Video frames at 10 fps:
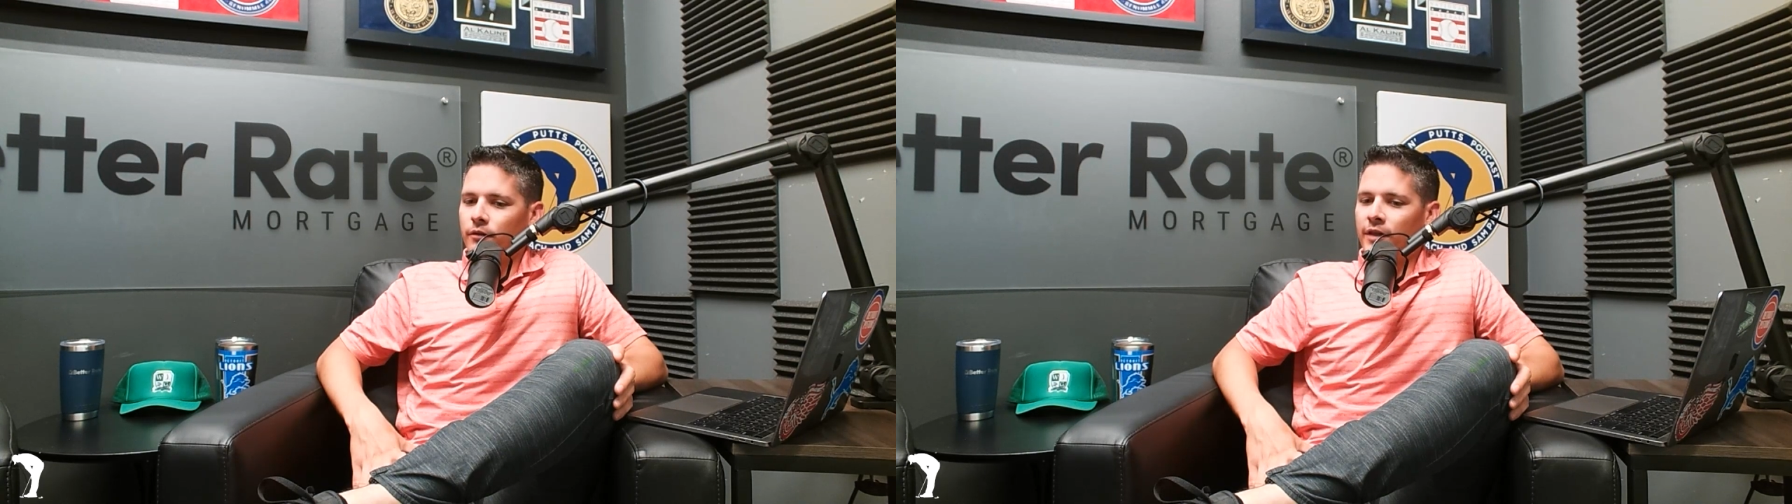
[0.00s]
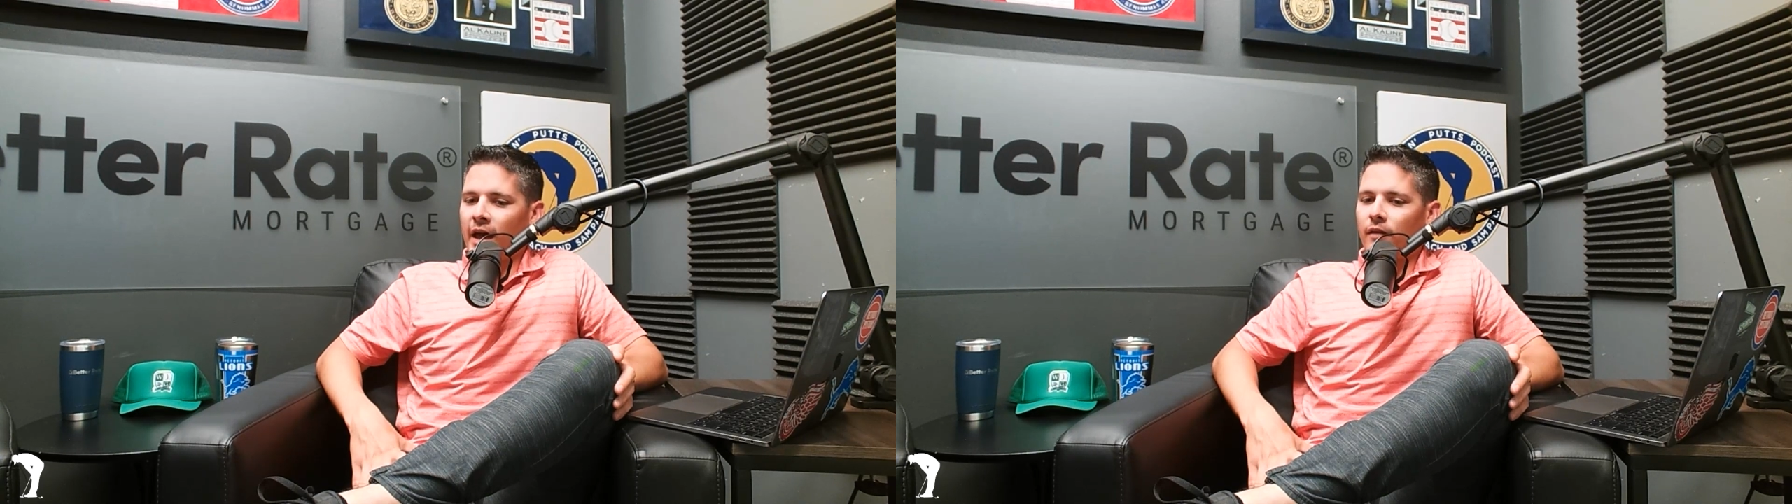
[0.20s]

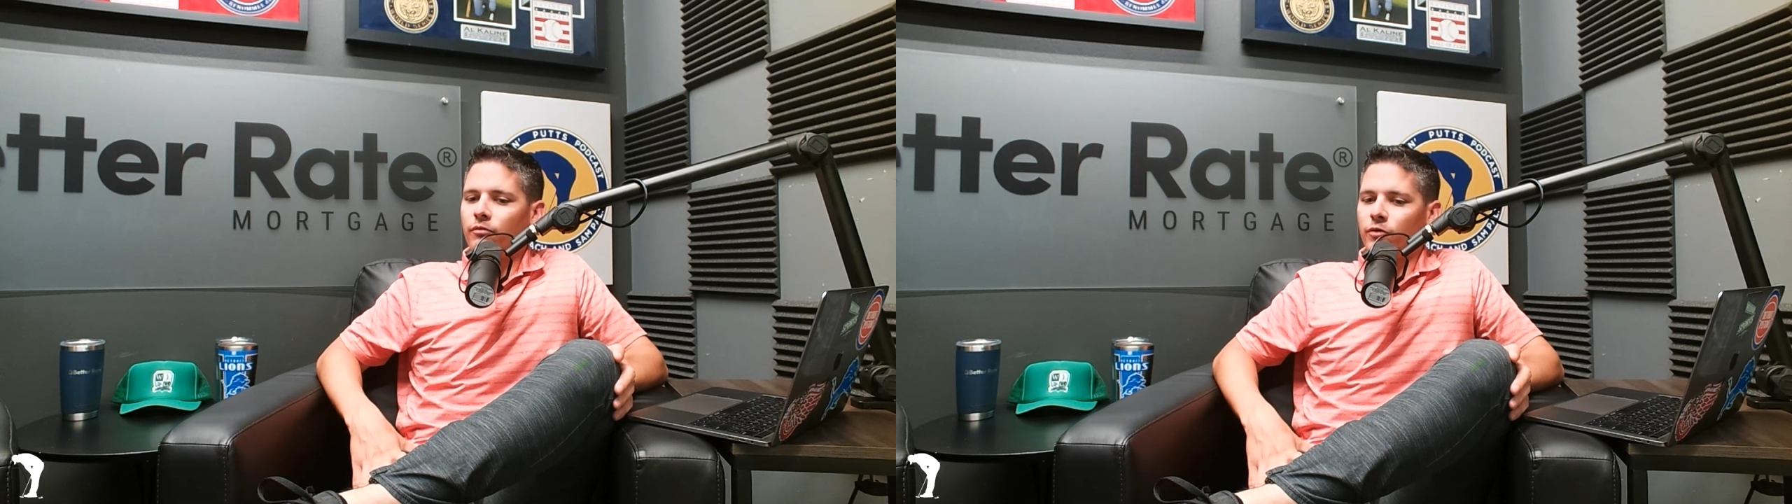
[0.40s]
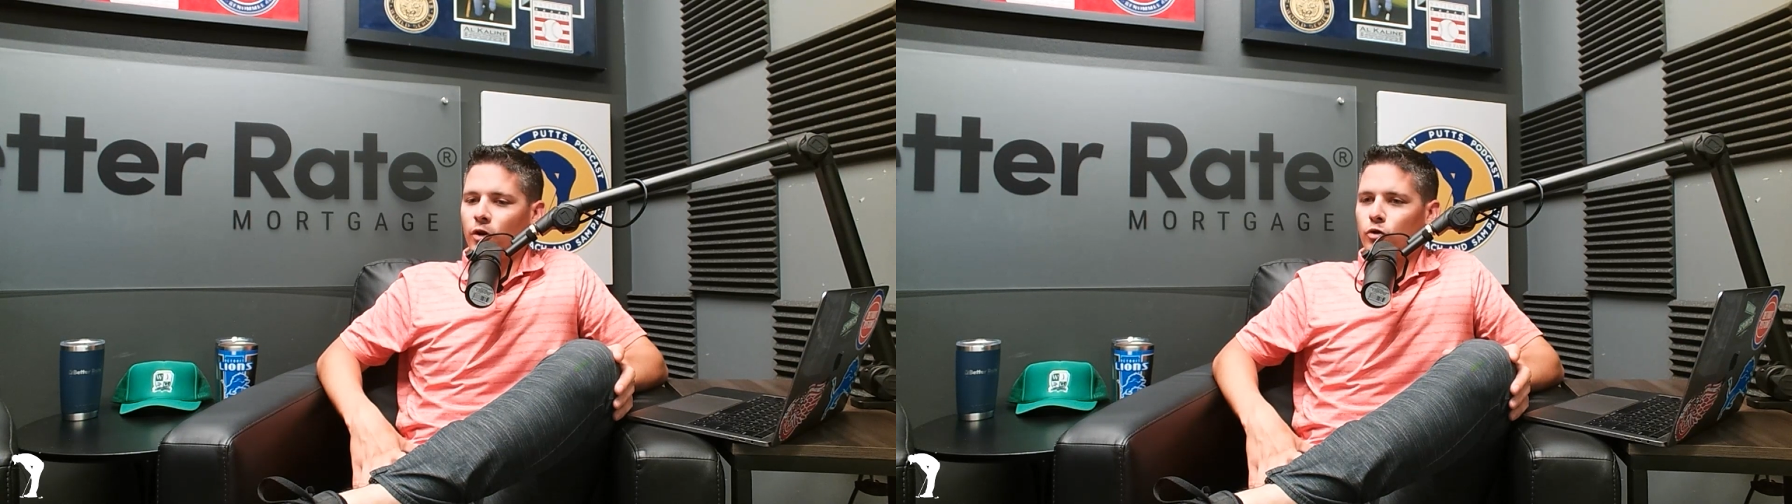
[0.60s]

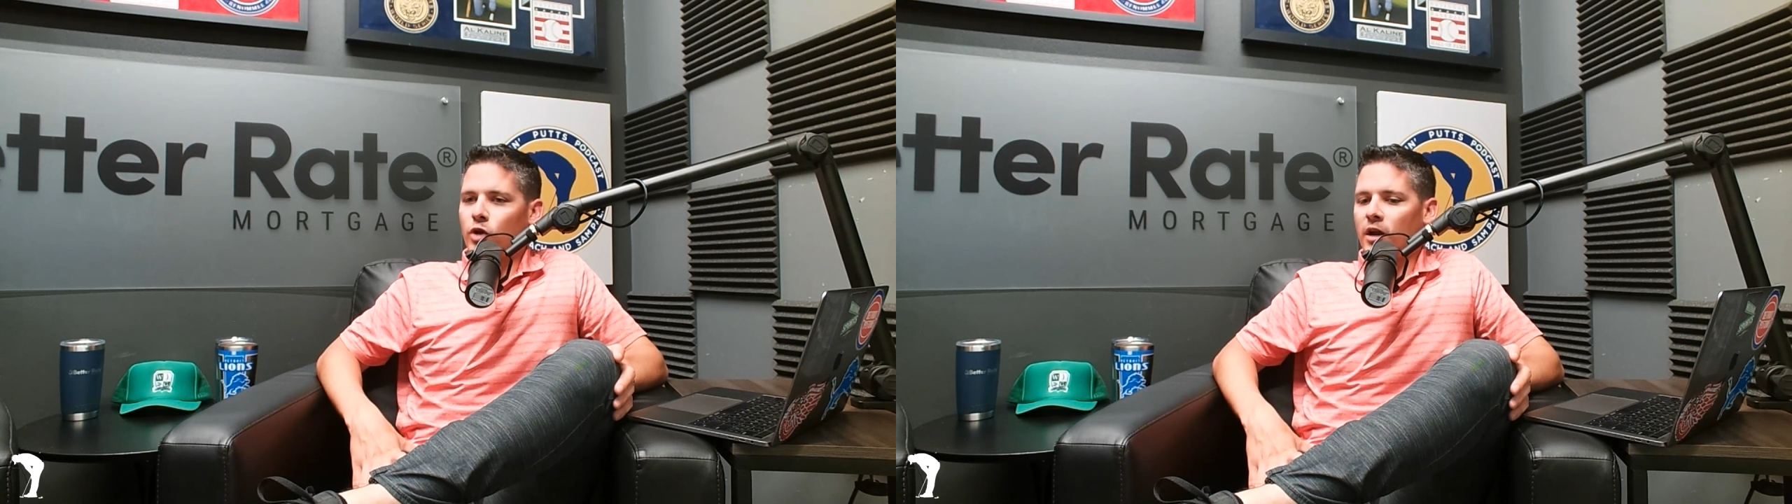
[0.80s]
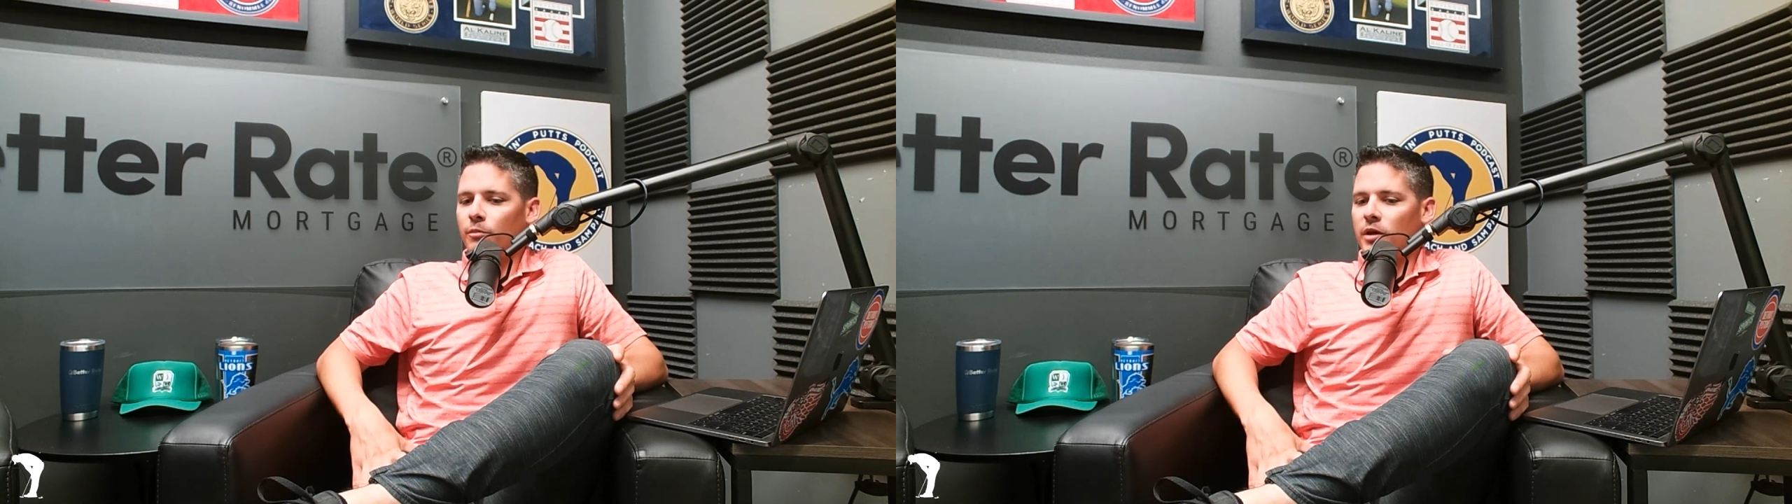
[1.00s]
that they're
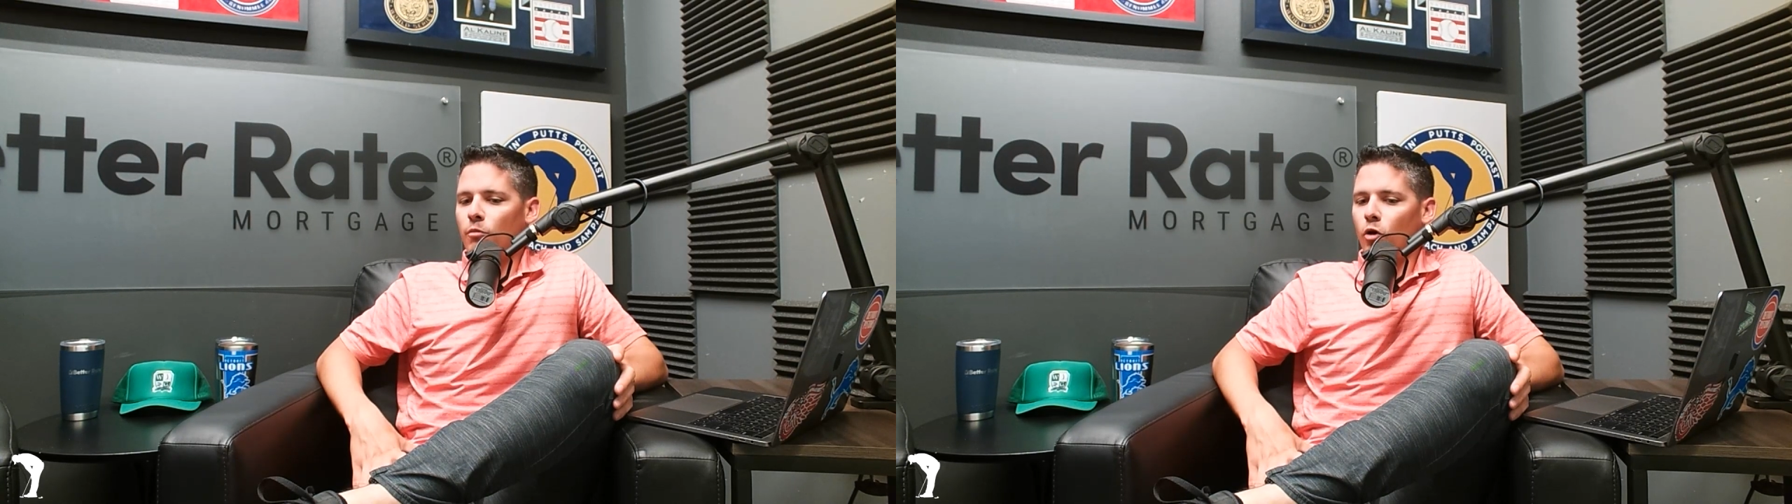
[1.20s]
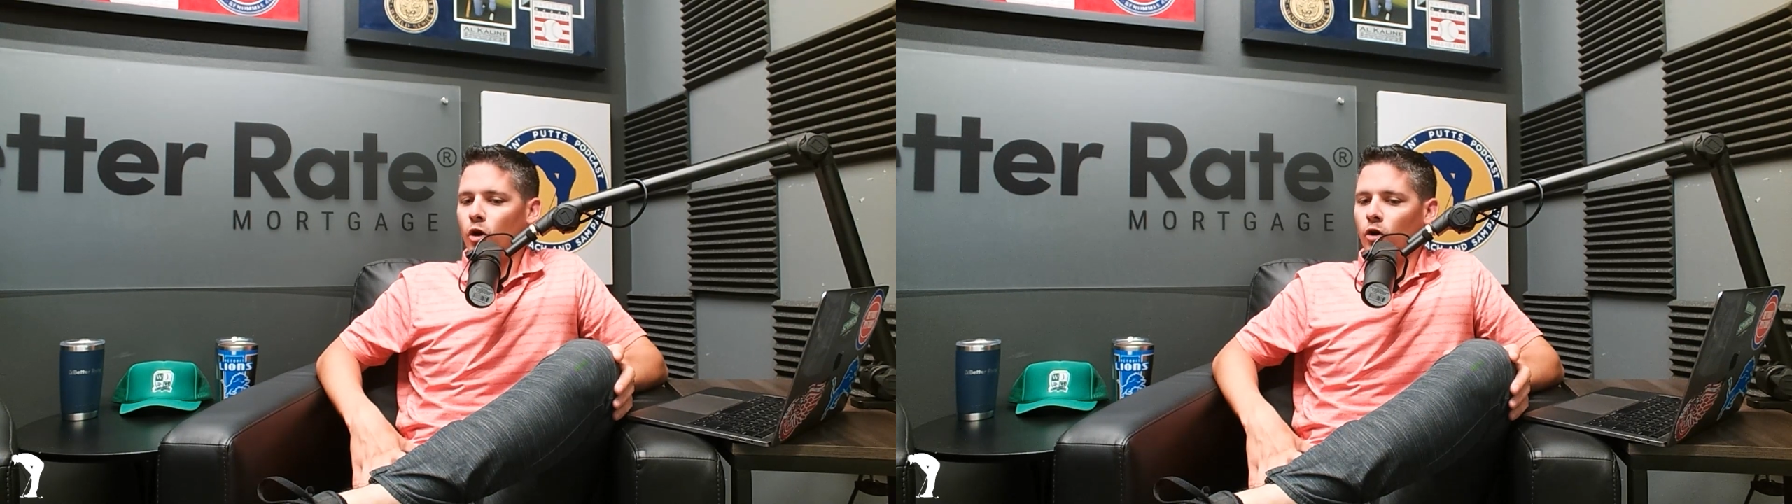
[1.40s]
trying to be
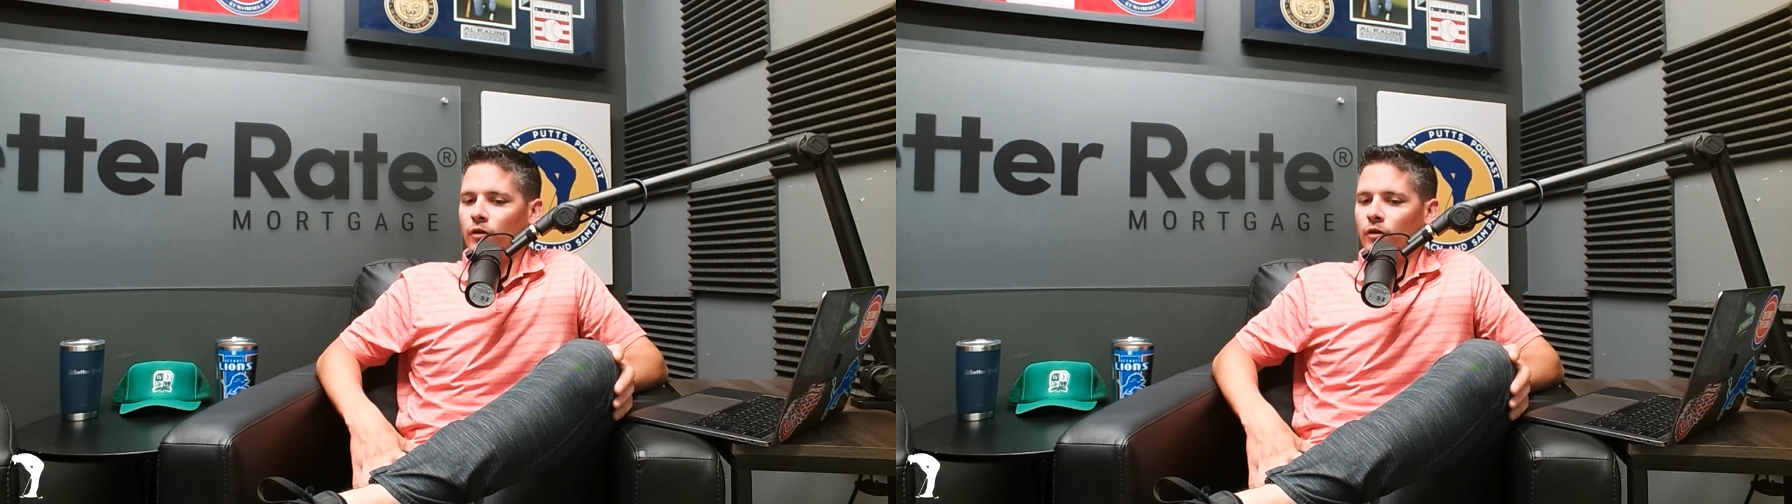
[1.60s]
more